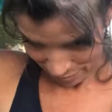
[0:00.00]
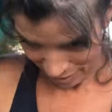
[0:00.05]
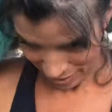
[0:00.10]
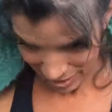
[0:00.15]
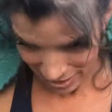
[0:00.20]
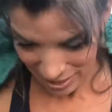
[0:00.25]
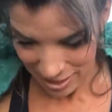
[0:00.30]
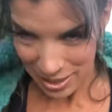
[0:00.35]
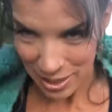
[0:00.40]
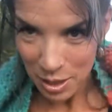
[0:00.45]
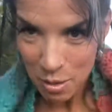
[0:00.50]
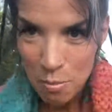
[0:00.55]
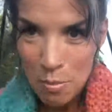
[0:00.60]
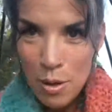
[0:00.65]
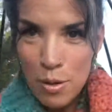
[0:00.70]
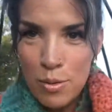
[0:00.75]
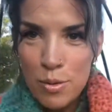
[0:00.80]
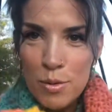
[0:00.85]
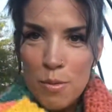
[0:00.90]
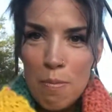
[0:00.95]
This is the
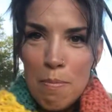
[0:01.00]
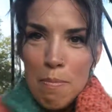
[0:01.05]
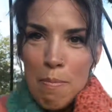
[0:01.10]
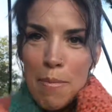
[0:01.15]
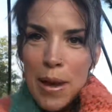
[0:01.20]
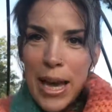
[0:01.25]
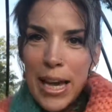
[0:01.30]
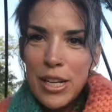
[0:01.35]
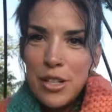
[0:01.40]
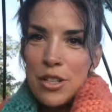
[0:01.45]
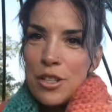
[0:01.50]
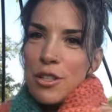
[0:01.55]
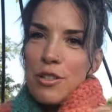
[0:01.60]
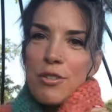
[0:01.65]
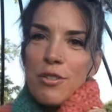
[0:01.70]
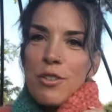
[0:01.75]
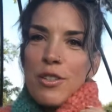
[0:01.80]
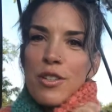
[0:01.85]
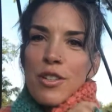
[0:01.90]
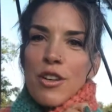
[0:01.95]
most
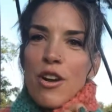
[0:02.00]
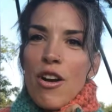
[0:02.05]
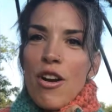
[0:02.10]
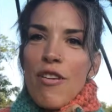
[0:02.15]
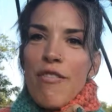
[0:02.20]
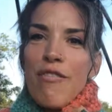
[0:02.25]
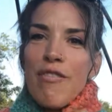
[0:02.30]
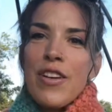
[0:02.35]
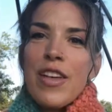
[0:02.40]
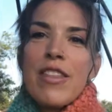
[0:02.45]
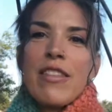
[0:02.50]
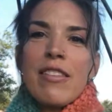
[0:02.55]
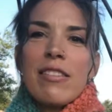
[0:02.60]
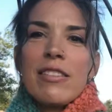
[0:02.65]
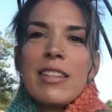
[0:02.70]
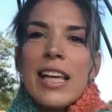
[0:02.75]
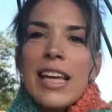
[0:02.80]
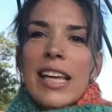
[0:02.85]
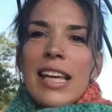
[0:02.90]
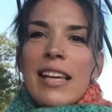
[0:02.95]
magical scarf in the
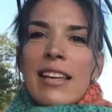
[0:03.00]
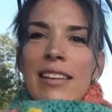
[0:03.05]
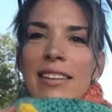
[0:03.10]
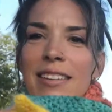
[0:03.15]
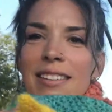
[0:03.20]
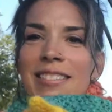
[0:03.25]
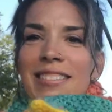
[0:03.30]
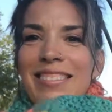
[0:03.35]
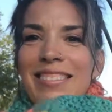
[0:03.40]
land.